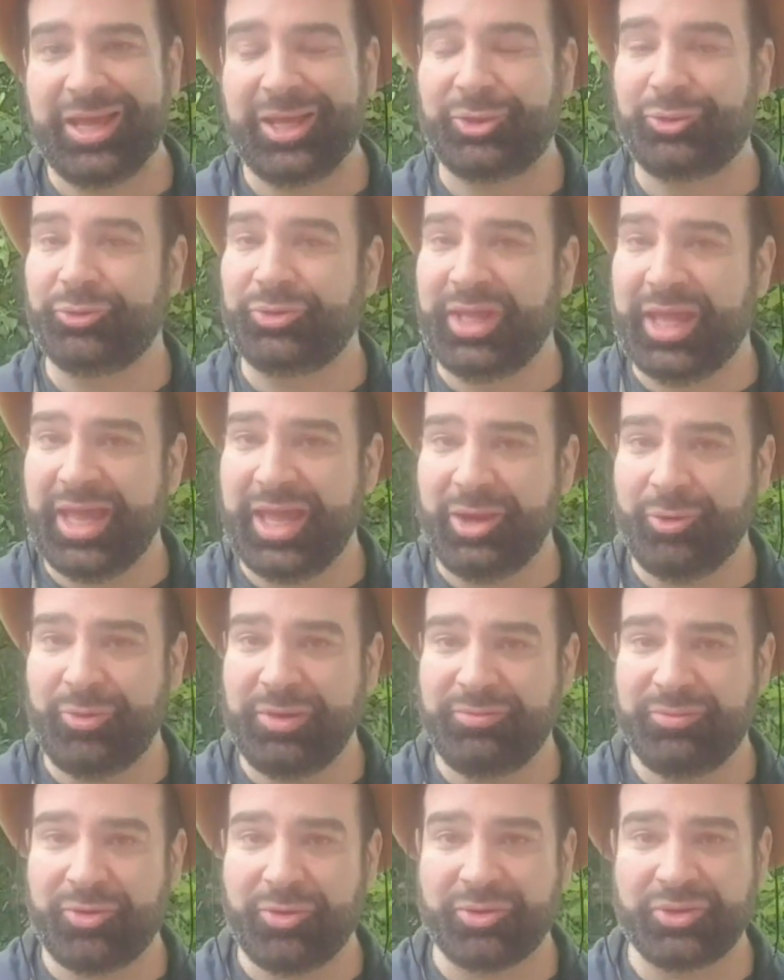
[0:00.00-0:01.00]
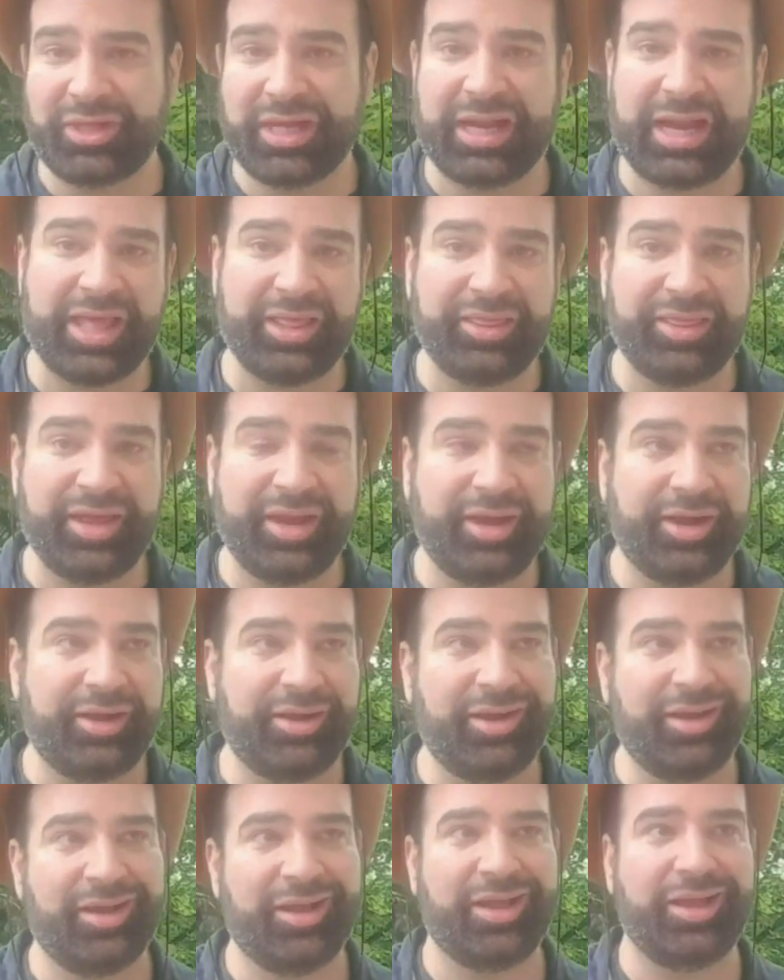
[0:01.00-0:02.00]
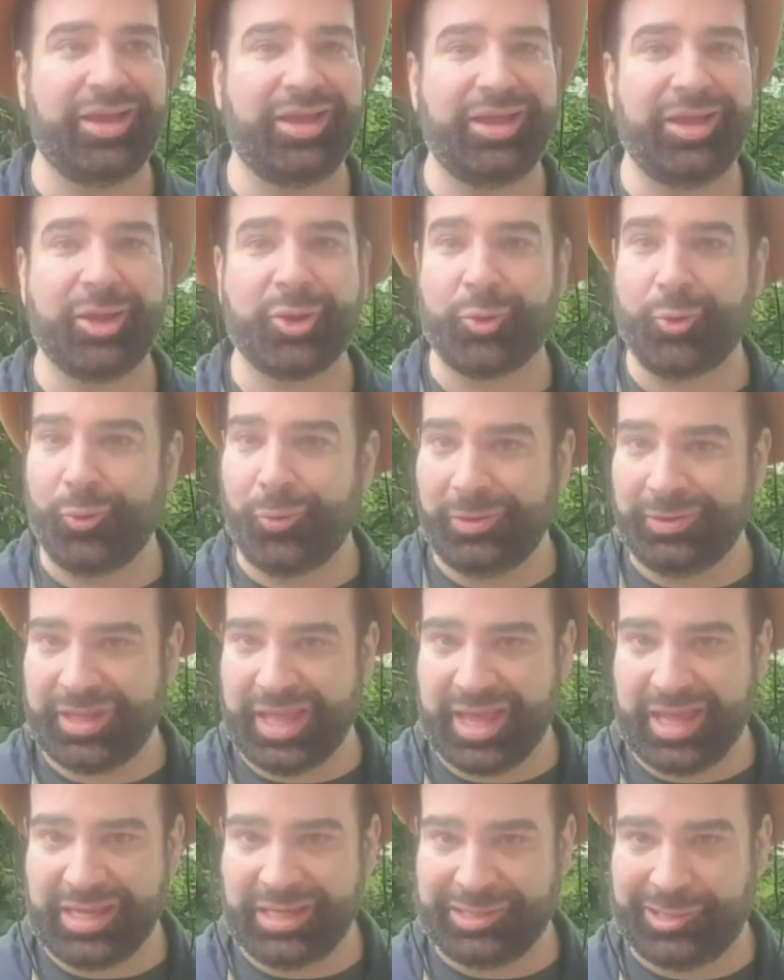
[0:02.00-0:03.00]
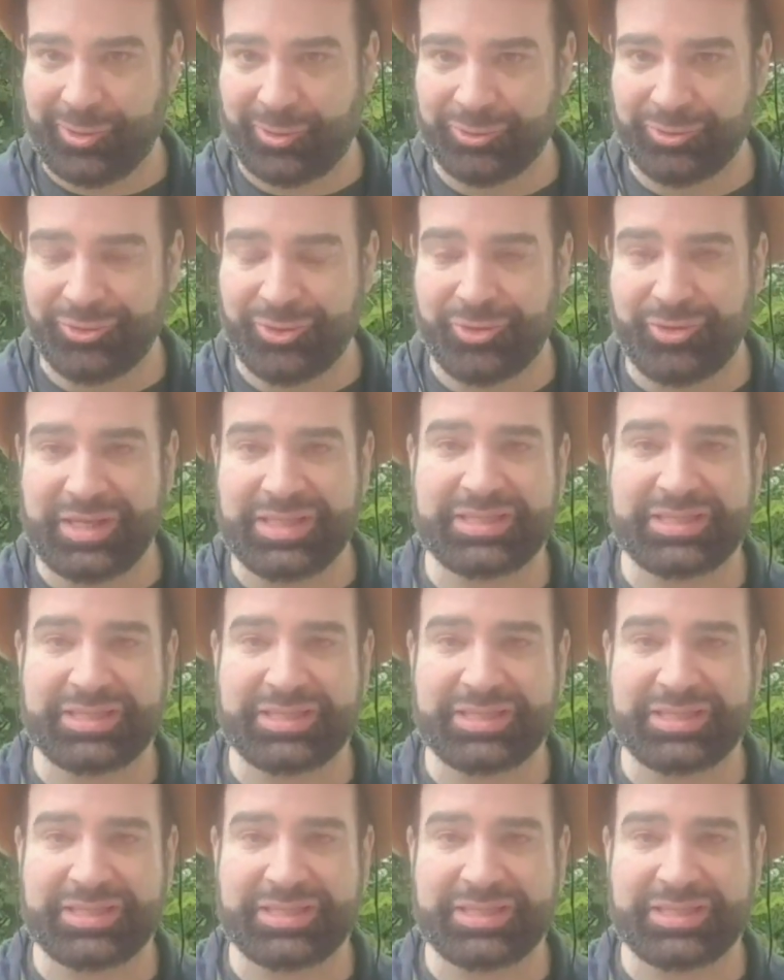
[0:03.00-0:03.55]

Today we've got a rather cool day in London.